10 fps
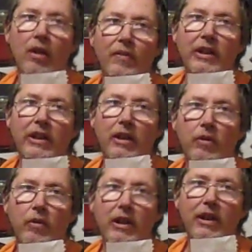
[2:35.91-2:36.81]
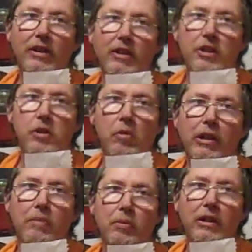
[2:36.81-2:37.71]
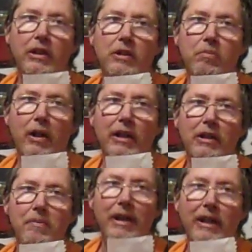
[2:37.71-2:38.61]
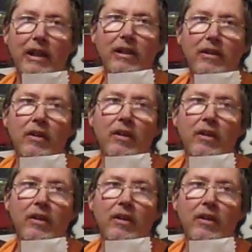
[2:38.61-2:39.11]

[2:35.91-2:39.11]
of any ingredient that you want to put in the bread to make it